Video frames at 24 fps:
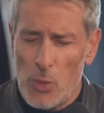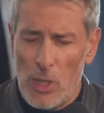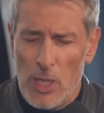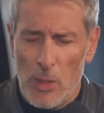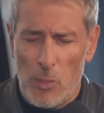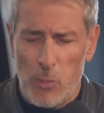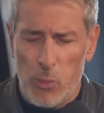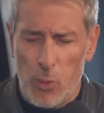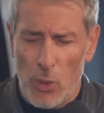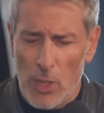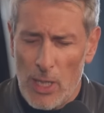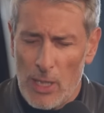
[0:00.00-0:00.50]
really
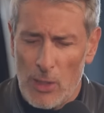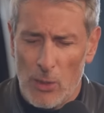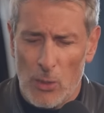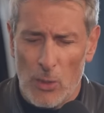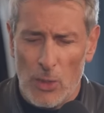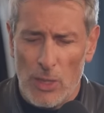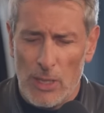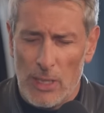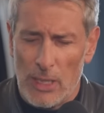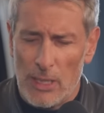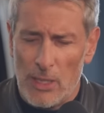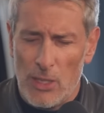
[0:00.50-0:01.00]
pray,
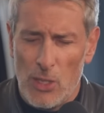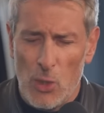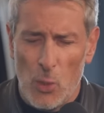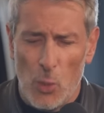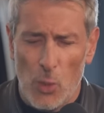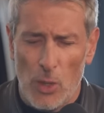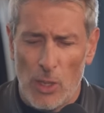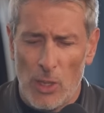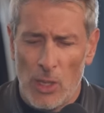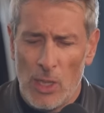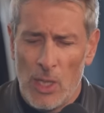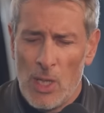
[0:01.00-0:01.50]
Lord, that you
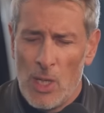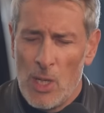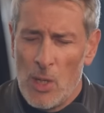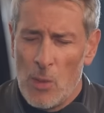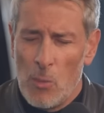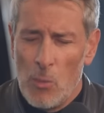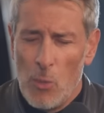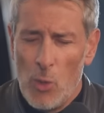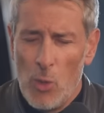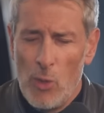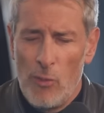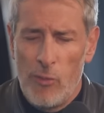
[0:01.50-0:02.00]
will
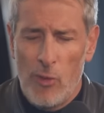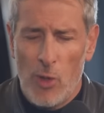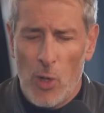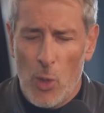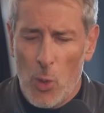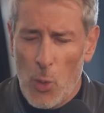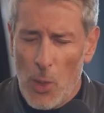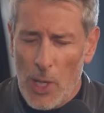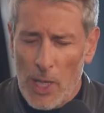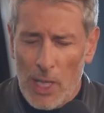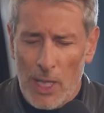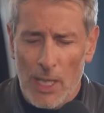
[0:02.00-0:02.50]
move
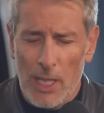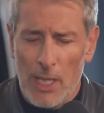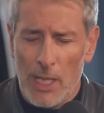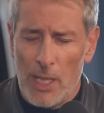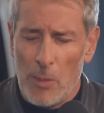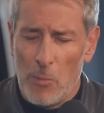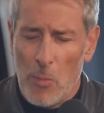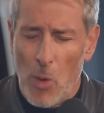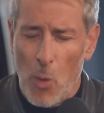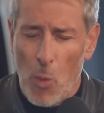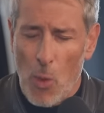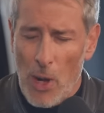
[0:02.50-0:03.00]
quickly
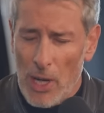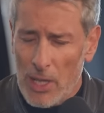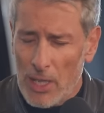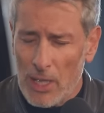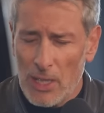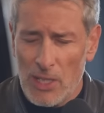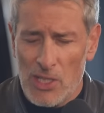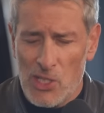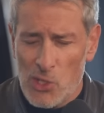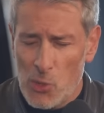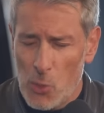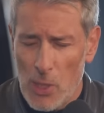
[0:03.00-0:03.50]
in
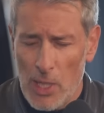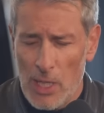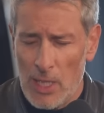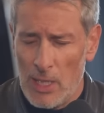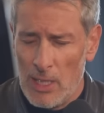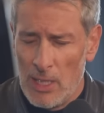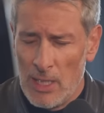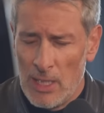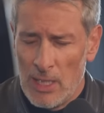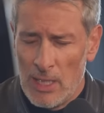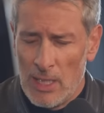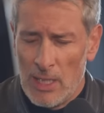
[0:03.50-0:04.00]
miraculous
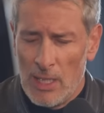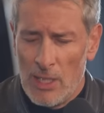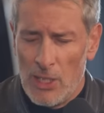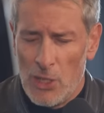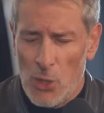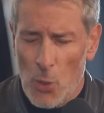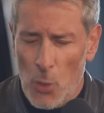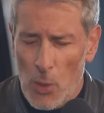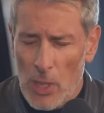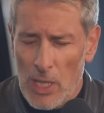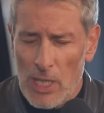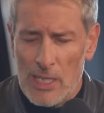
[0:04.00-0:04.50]
way
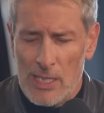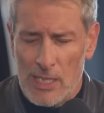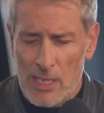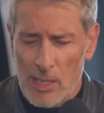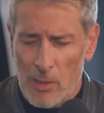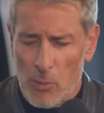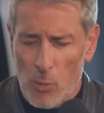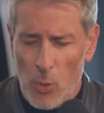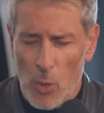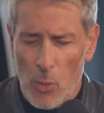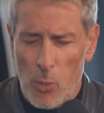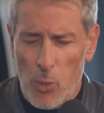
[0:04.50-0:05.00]
to release
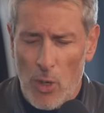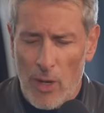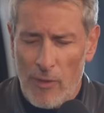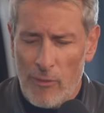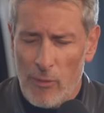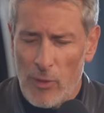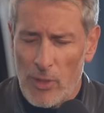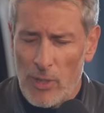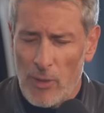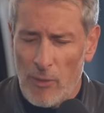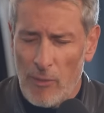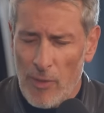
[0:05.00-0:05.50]
them. We pray
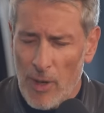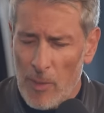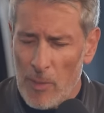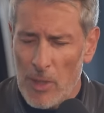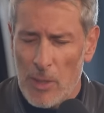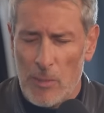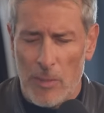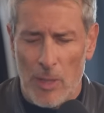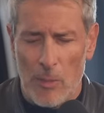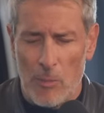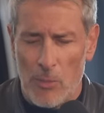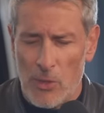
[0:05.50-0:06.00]
for their
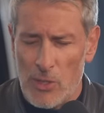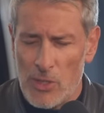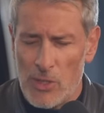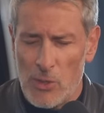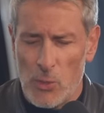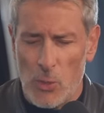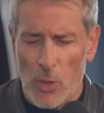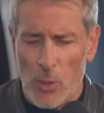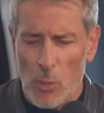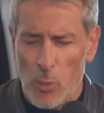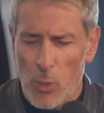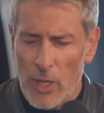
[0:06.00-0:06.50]
family members.
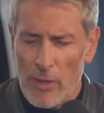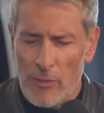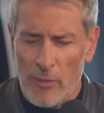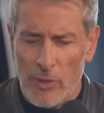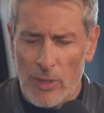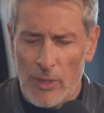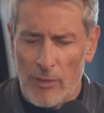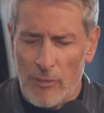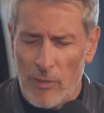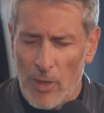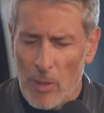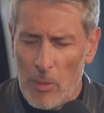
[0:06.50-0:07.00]
We pray
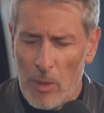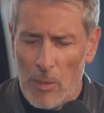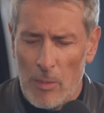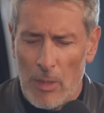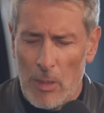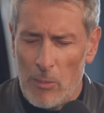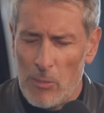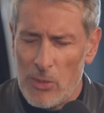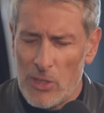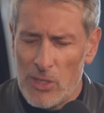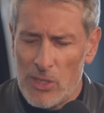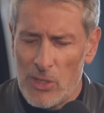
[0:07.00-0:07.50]
for the family
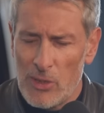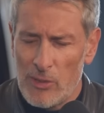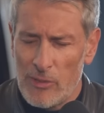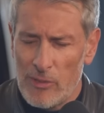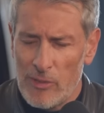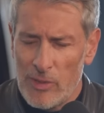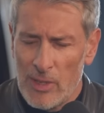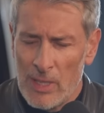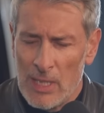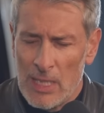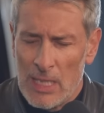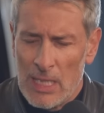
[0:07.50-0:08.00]
members
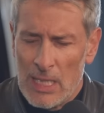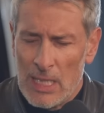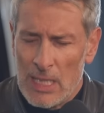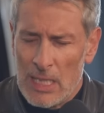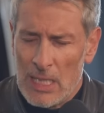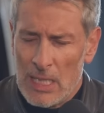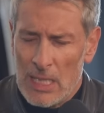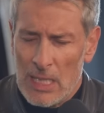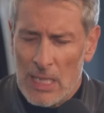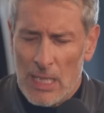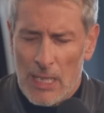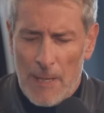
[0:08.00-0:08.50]
of
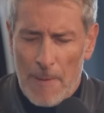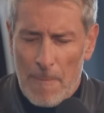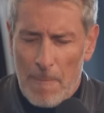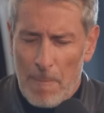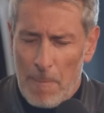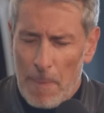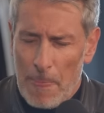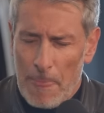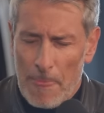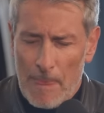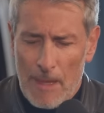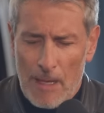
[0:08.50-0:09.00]

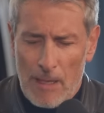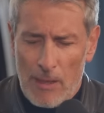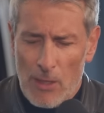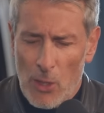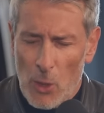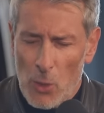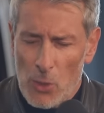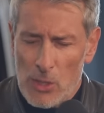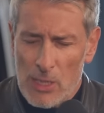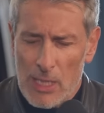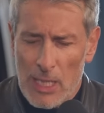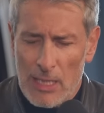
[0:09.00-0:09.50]

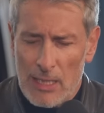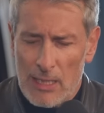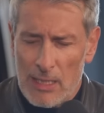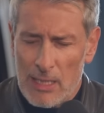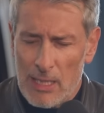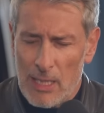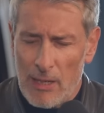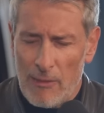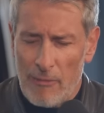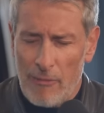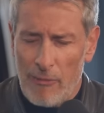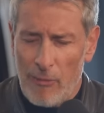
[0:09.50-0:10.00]
those that
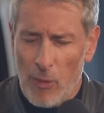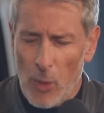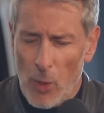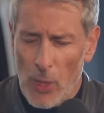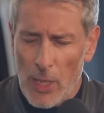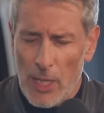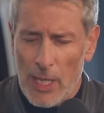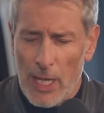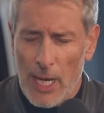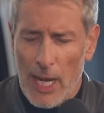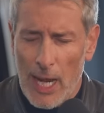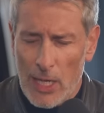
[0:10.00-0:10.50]
have
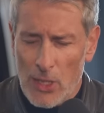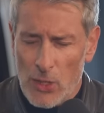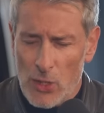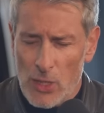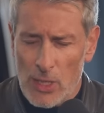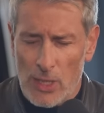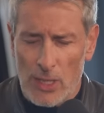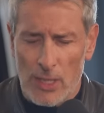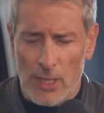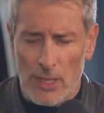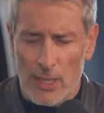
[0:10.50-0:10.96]
fallen in action,